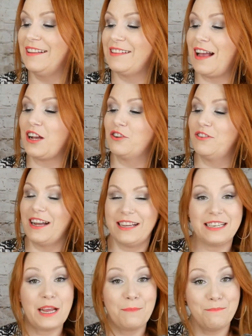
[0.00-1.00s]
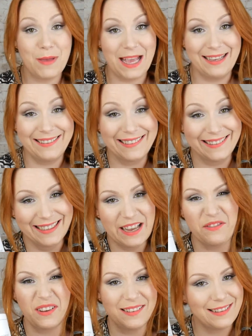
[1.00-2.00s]
Saccharide Mist,
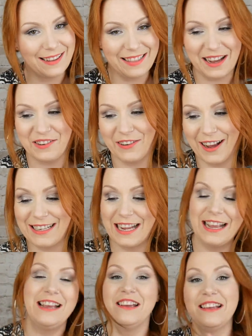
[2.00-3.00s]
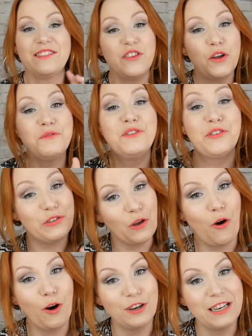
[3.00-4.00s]
if I said that right. It's known as
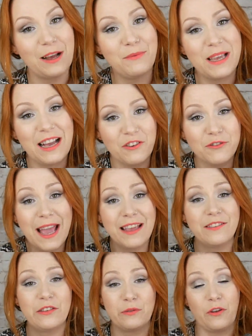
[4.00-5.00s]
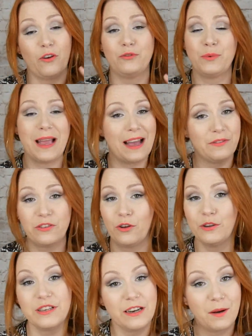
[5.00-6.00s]
SOD, and we create SOD. We have
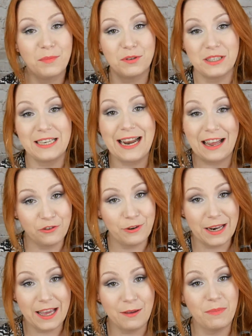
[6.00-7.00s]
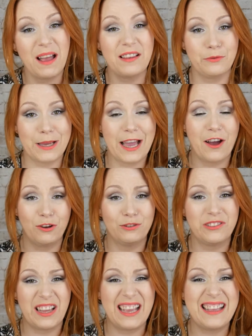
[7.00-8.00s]
SOD in our body naturally, but as we get
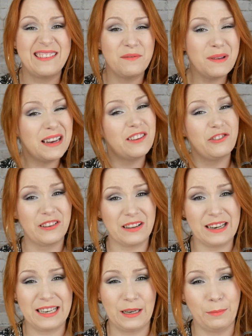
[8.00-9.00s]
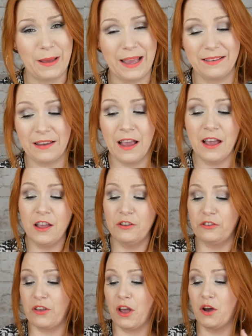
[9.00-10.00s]
older, it diminishes a little bit.
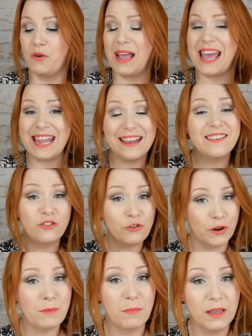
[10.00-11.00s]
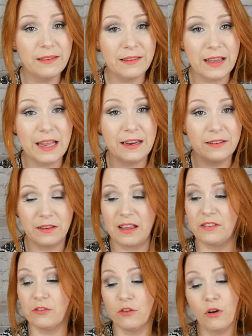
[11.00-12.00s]
So it is a treatment.
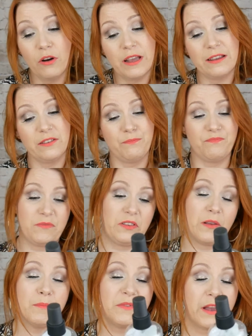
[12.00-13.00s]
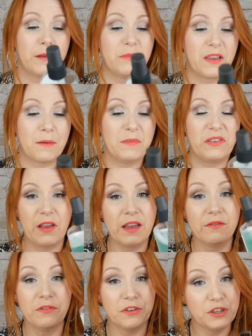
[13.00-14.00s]
It's sometimes get
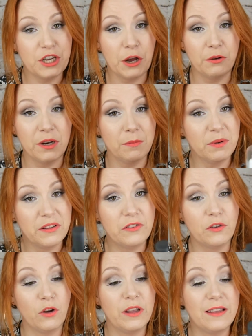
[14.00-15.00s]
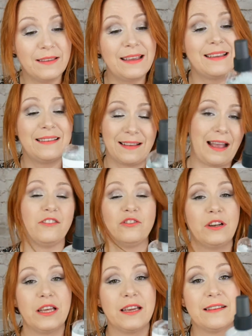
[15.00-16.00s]
mistaken for a toner, but it's not. It is
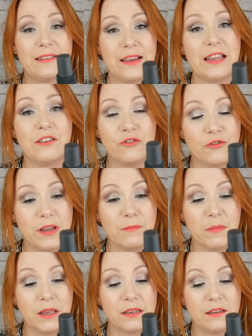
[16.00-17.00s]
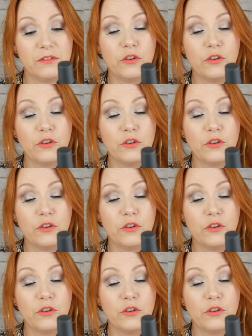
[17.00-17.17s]
actually a skin treatment, a